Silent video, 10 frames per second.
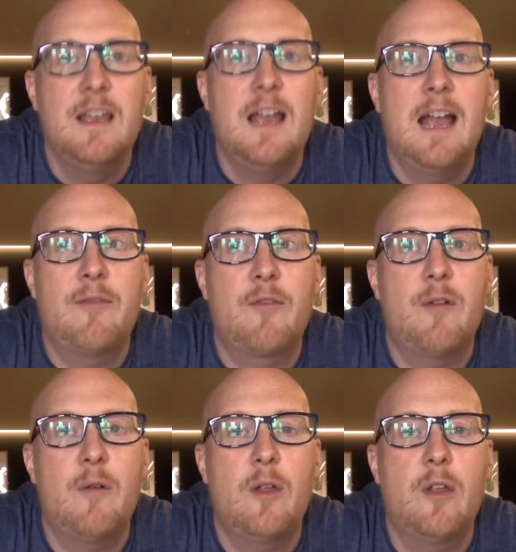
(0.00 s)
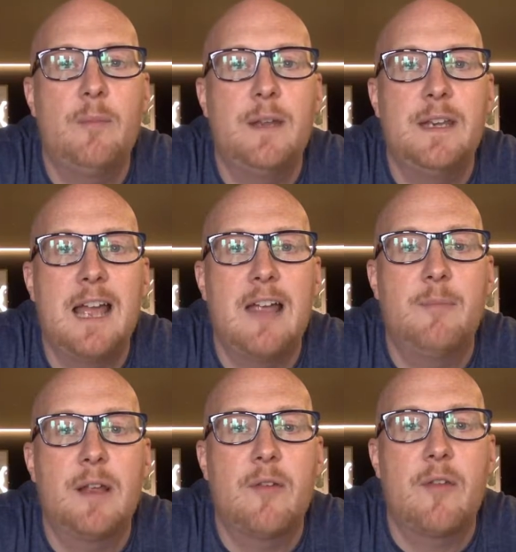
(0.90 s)
and scrolling up and down
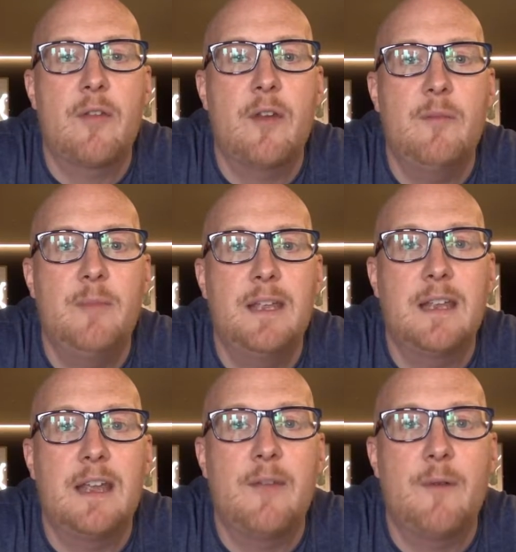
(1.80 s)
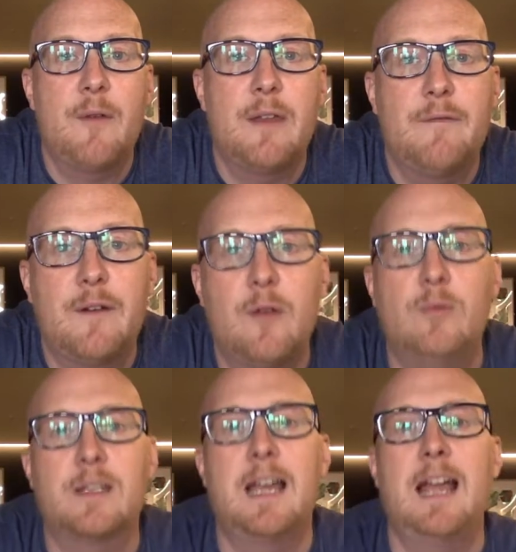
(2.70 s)
because it's so big is very
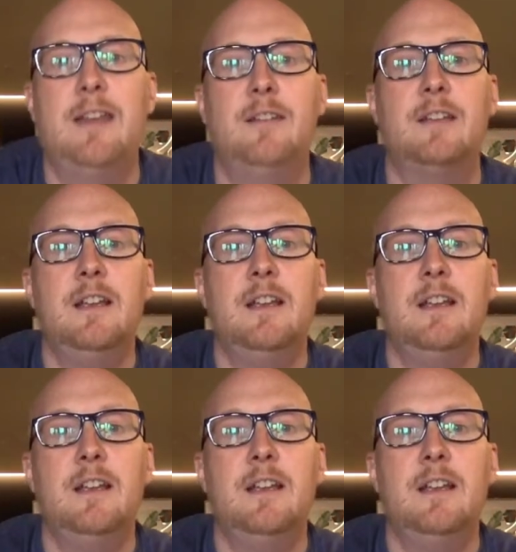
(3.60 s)
difficult and